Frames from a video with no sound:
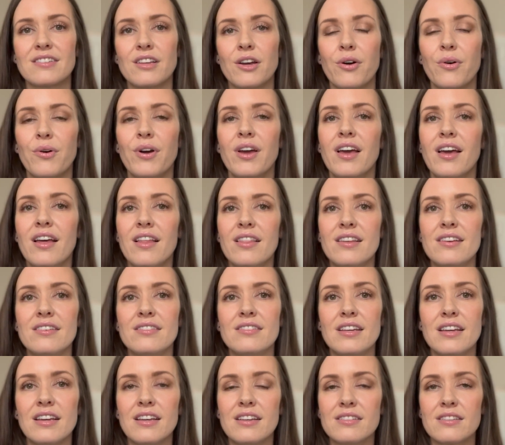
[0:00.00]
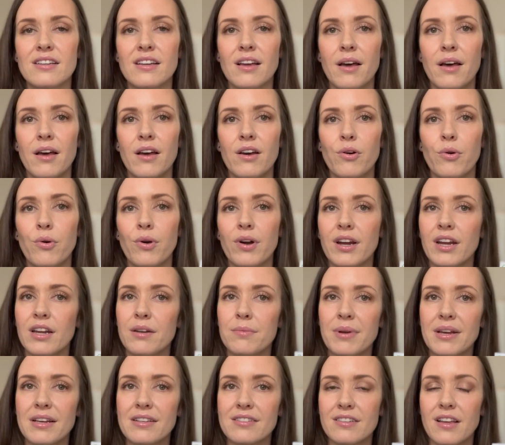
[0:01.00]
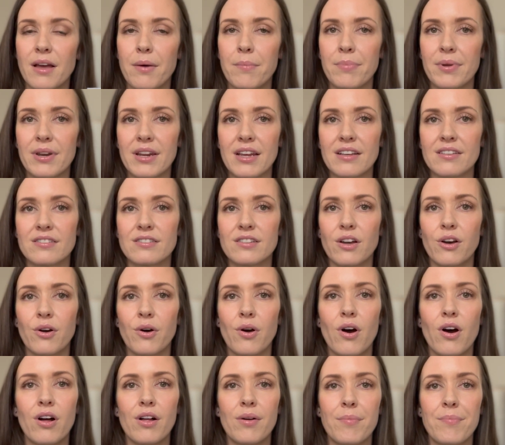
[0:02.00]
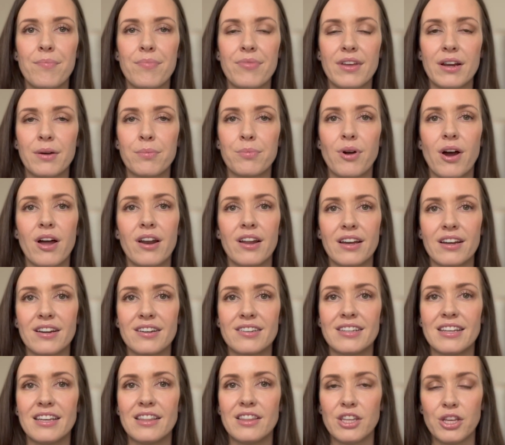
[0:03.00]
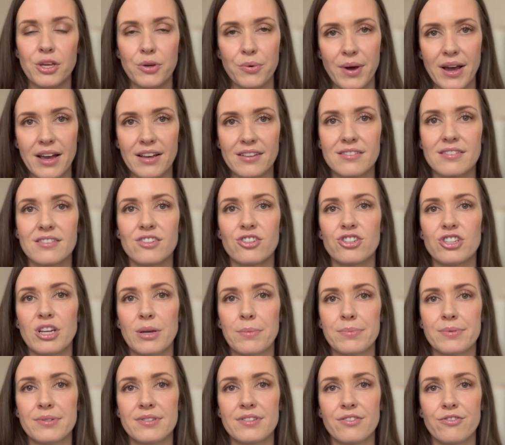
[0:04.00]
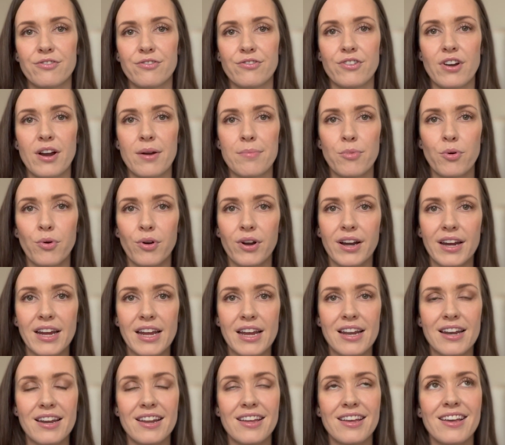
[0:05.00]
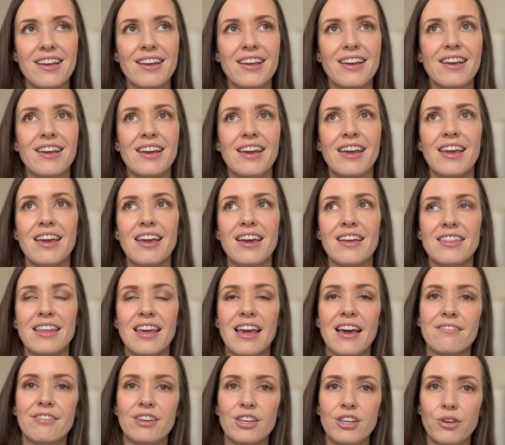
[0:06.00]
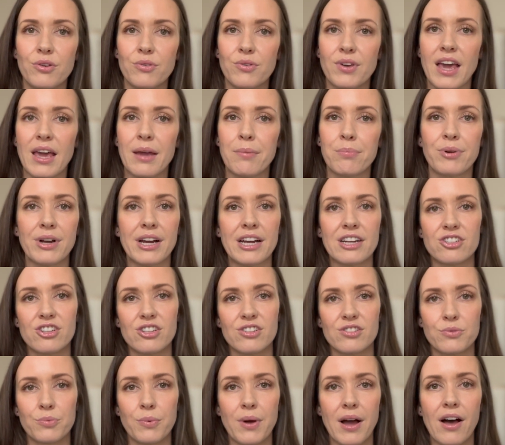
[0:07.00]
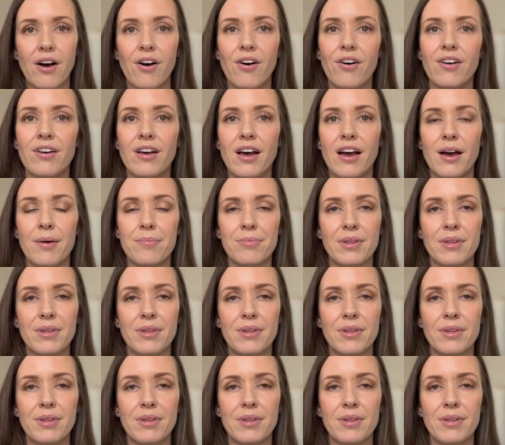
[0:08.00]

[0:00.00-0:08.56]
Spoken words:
So this is a Oregon-based company, so their product in the US ships from Oregon, and they have a UK branch as well.